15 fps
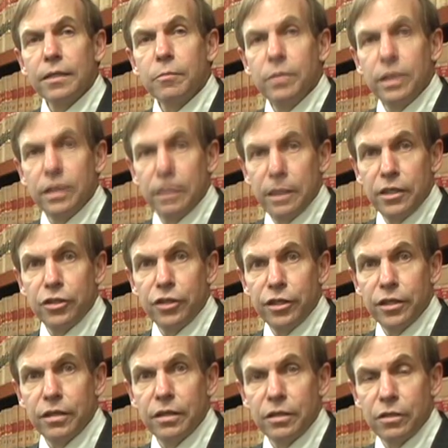me this
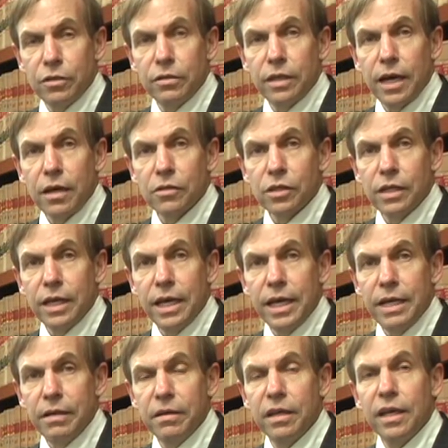year in
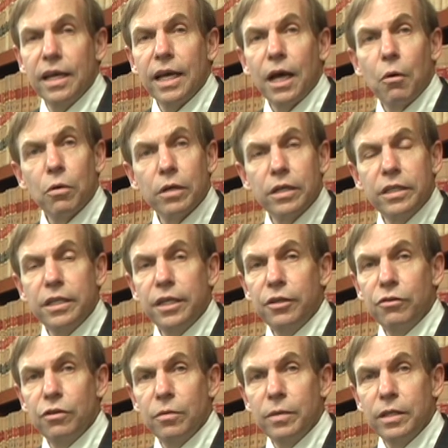2008, I will continue
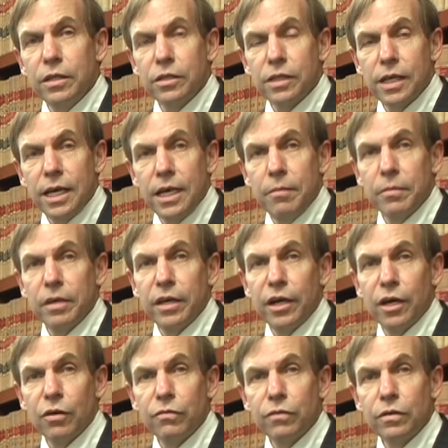to be the same
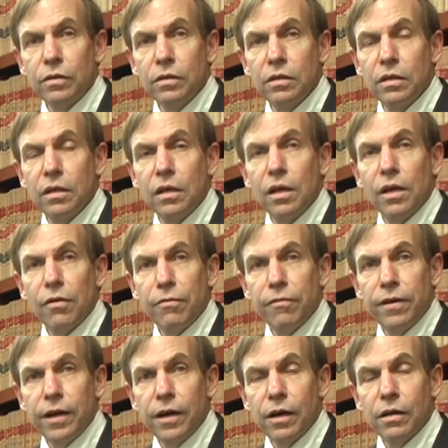careful,
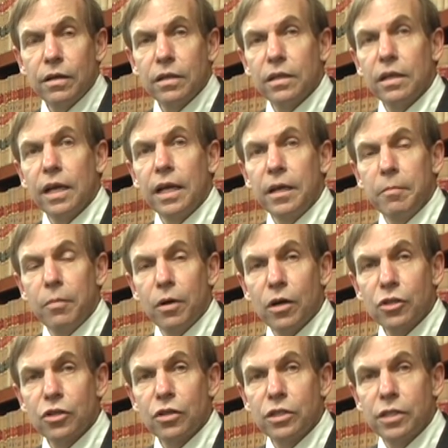fair, and
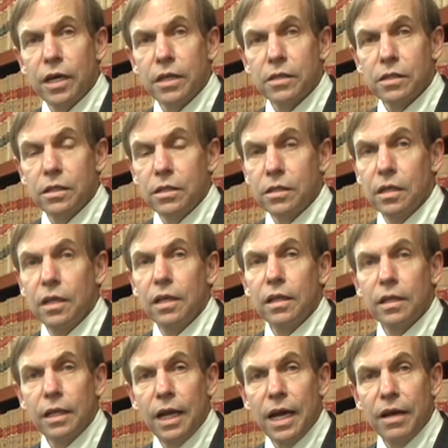impartial justice
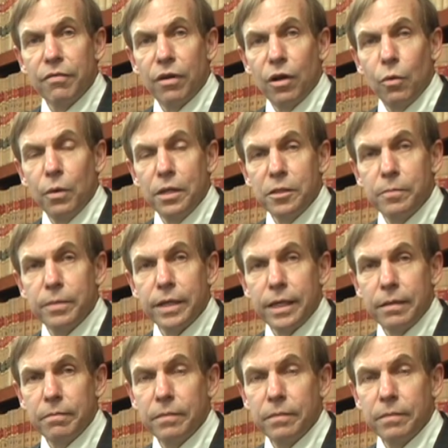that I have always been.